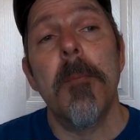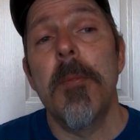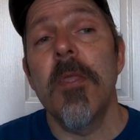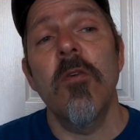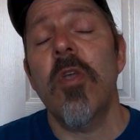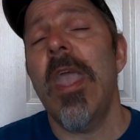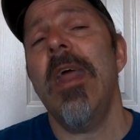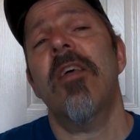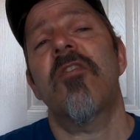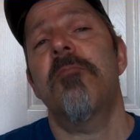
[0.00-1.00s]
you
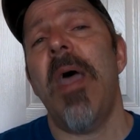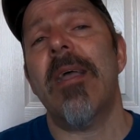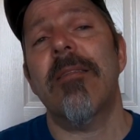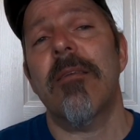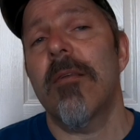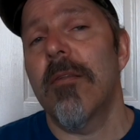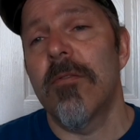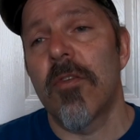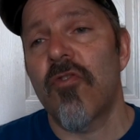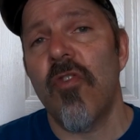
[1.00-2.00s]
can't expect
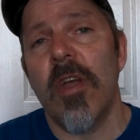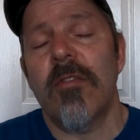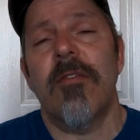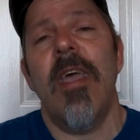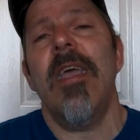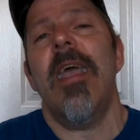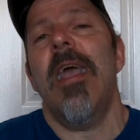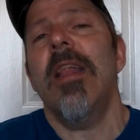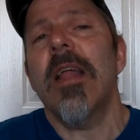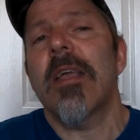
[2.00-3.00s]
the truck to take a
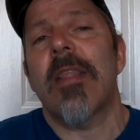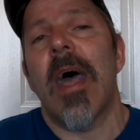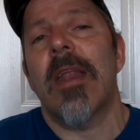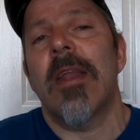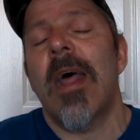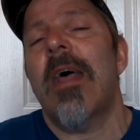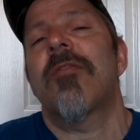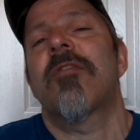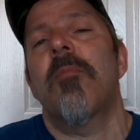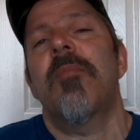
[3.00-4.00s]
hit like that and not
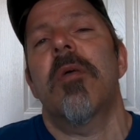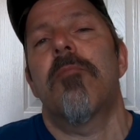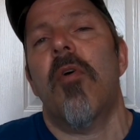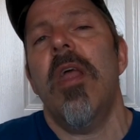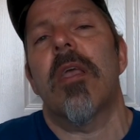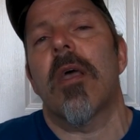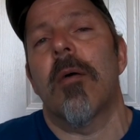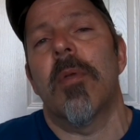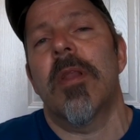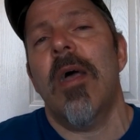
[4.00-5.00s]
have something break. I
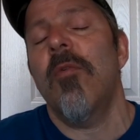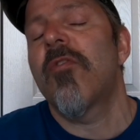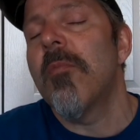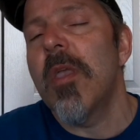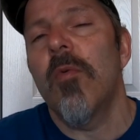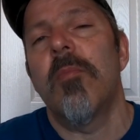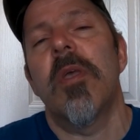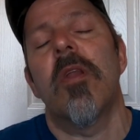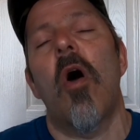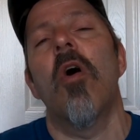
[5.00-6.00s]
mean, that to me would
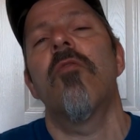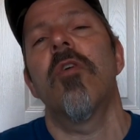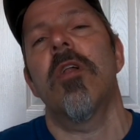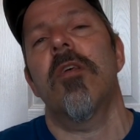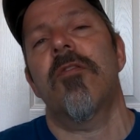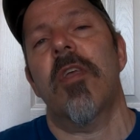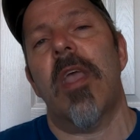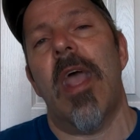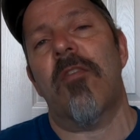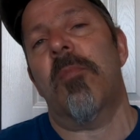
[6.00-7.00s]
be an
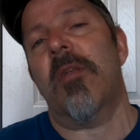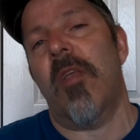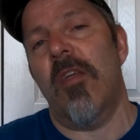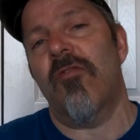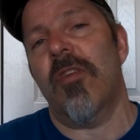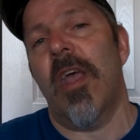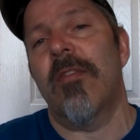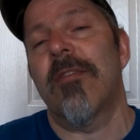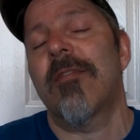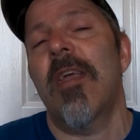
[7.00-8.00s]
unrealistic expectation. And
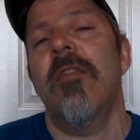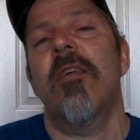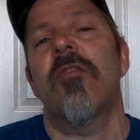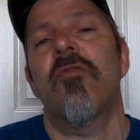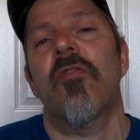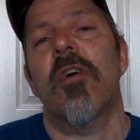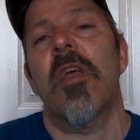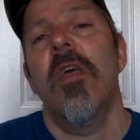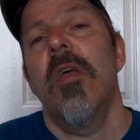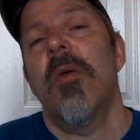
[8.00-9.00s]
to say that the
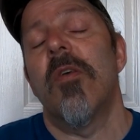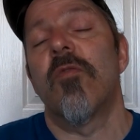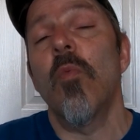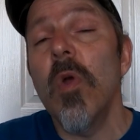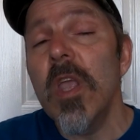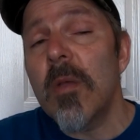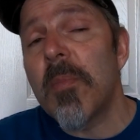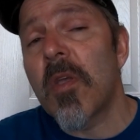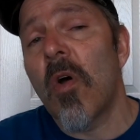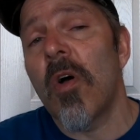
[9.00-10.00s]
truck is weak
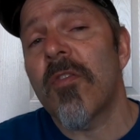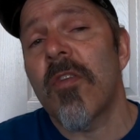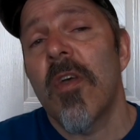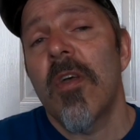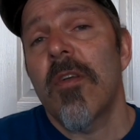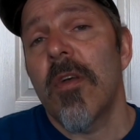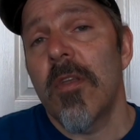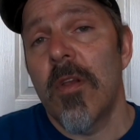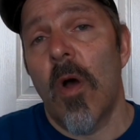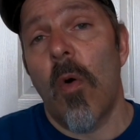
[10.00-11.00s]
because,
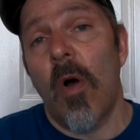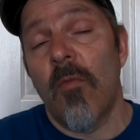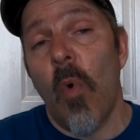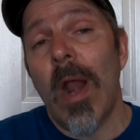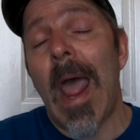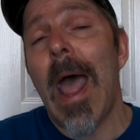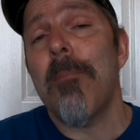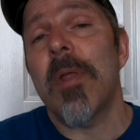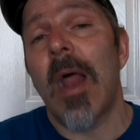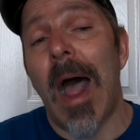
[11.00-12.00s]
of what
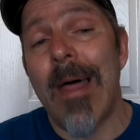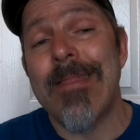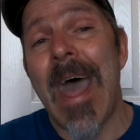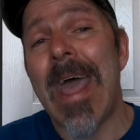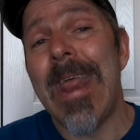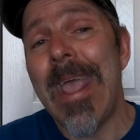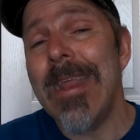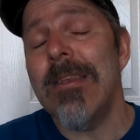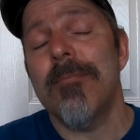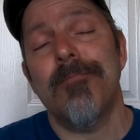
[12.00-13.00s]
happened on that hit,